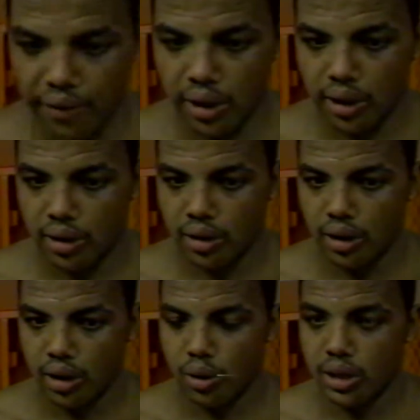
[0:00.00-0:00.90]
Phil,
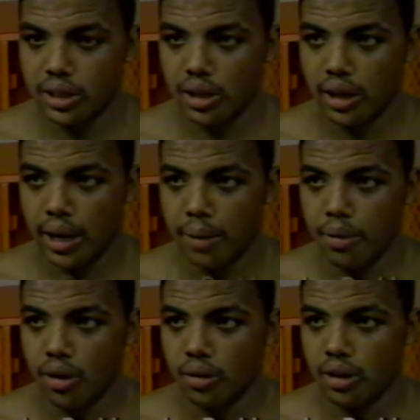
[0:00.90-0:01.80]
going into the
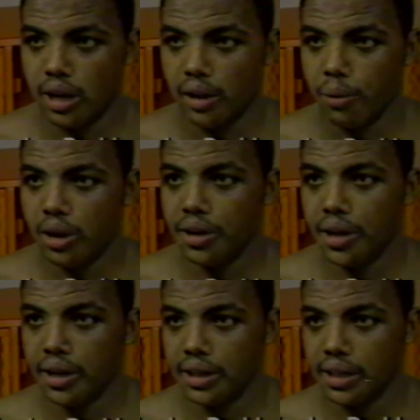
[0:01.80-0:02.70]
game, you know, that I really
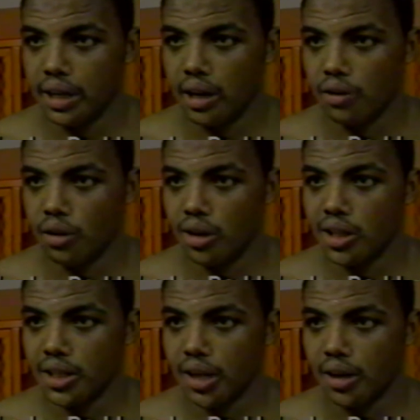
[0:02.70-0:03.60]
did need to get off to a
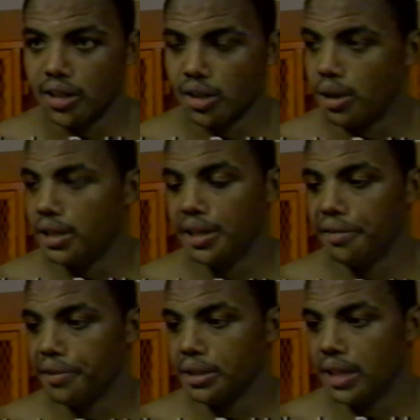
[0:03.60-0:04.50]
good start. So I did
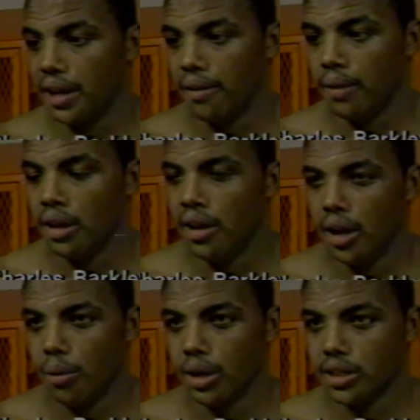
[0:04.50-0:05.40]
in the first half.
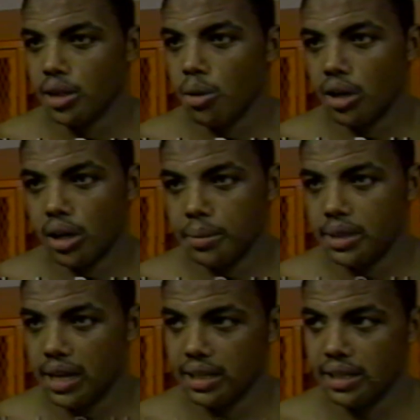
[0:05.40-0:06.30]
And when I scored a
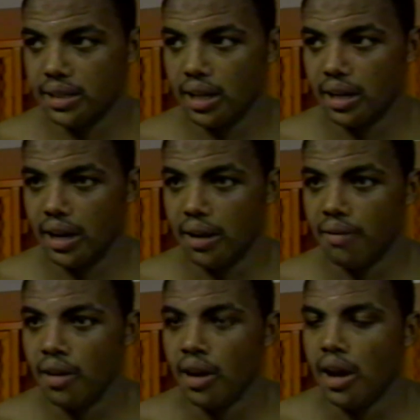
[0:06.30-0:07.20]
couple times in the second
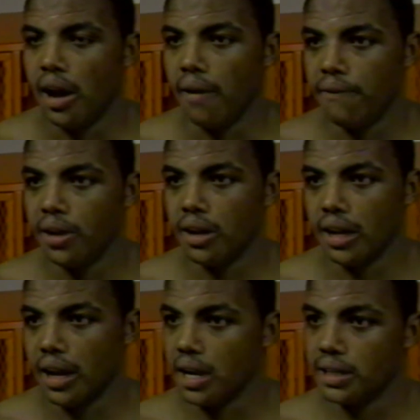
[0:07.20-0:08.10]
half, I felt
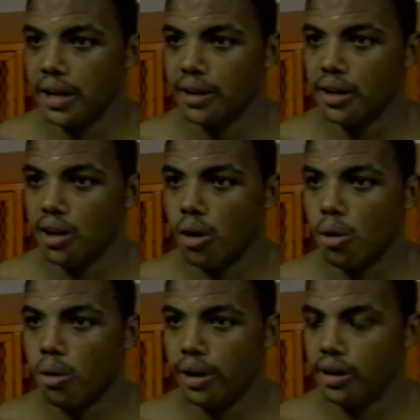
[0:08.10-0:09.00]
like I could take it to the
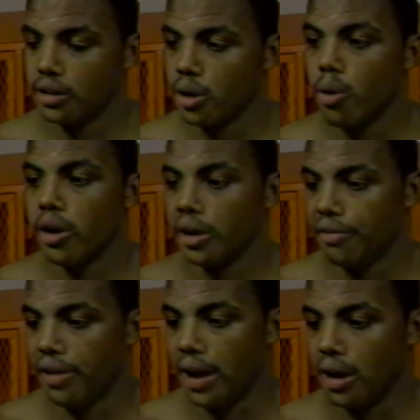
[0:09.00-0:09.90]
hole, either score or
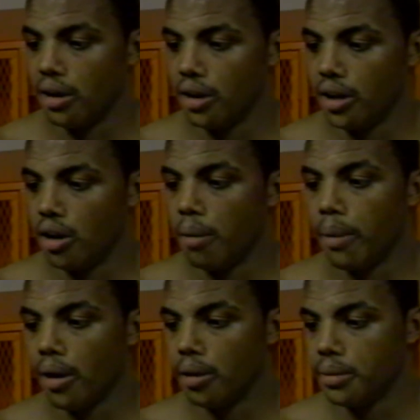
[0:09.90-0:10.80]
get fouled. You know,
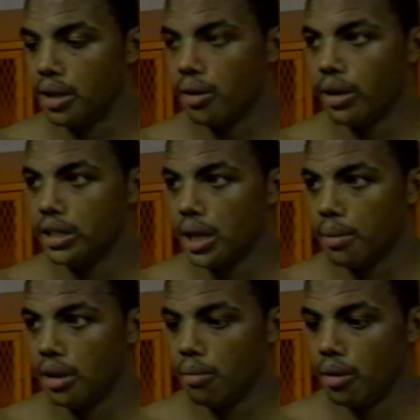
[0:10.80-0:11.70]
and Paul them did a great
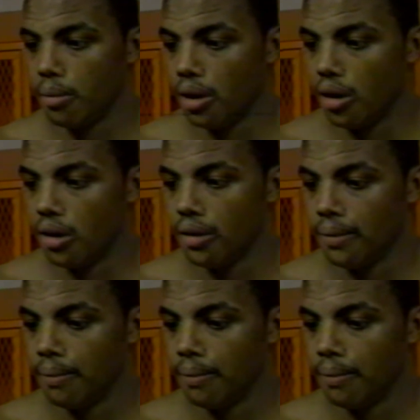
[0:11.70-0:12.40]
job of giving me the ball.